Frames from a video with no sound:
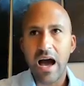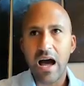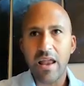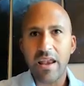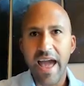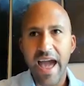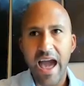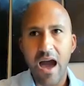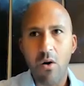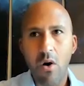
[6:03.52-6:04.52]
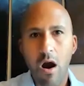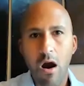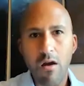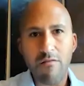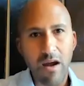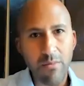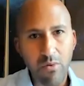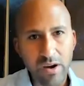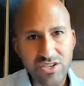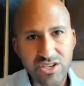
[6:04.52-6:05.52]
on how our
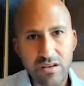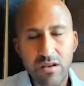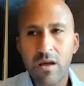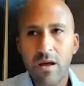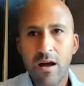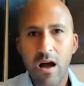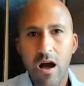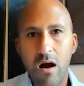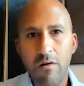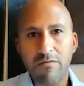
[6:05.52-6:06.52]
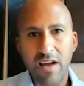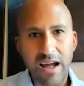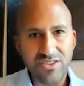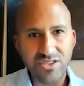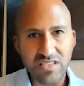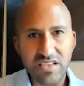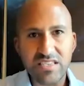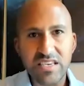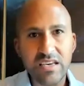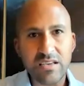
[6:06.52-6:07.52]
vibration of
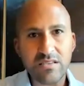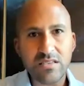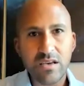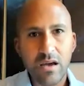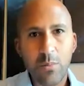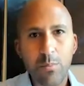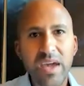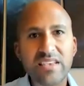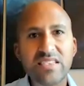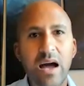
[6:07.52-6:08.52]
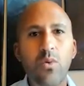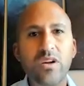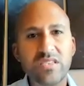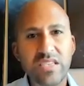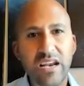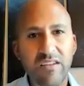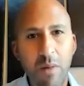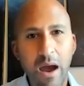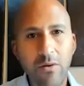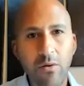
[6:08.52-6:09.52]
consciousness is based on what state of
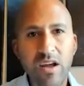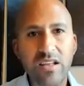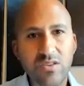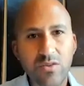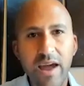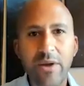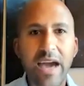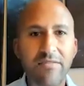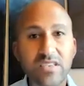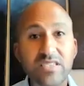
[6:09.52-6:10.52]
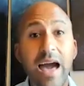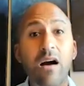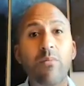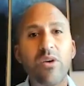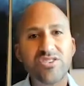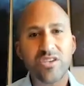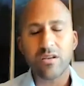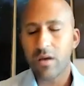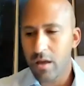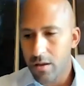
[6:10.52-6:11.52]
mind we're in. So now we have this calibration.
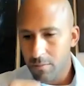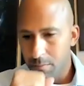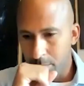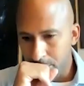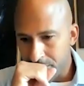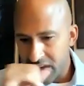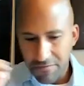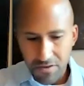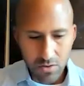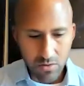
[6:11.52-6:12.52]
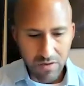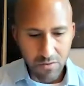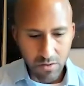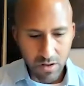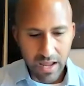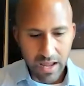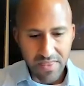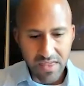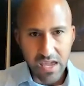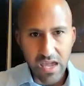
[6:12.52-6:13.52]
If you look at
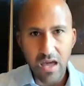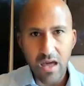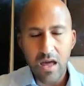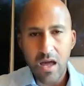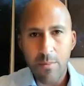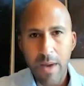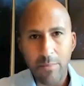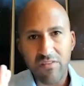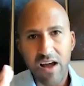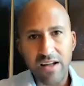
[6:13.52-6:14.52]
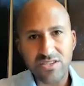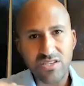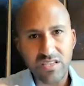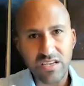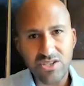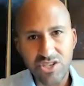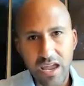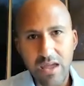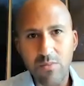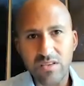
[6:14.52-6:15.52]
the map of consciousness,
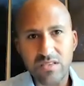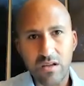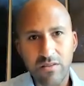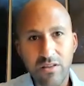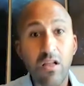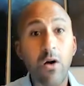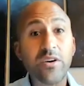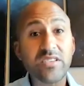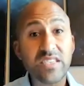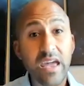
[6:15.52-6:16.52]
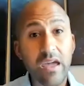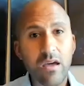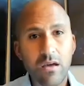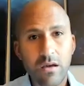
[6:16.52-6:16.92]
shame is the lowest state,